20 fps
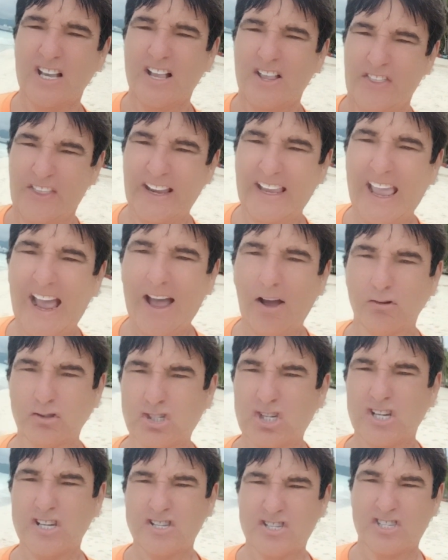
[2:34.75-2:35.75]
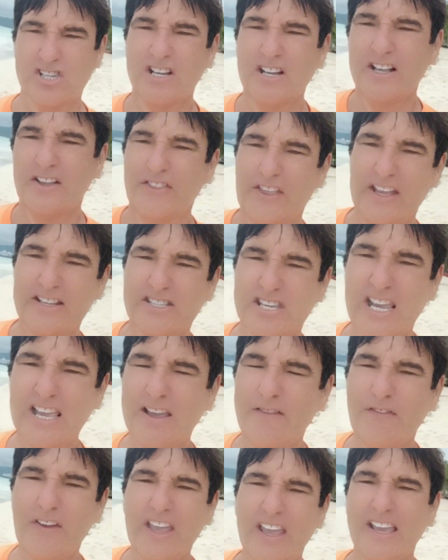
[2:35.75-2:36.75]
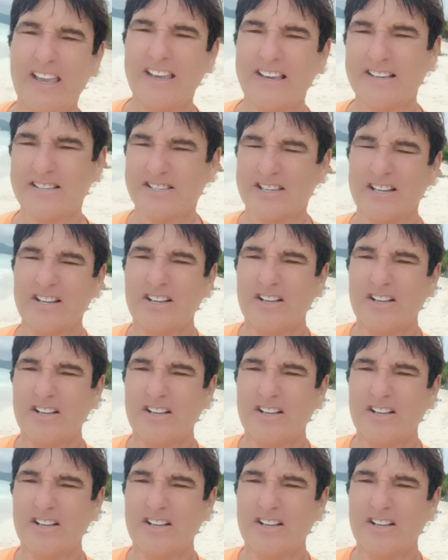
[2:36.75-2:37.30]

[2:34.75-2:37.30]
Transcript: the couches, the TVs,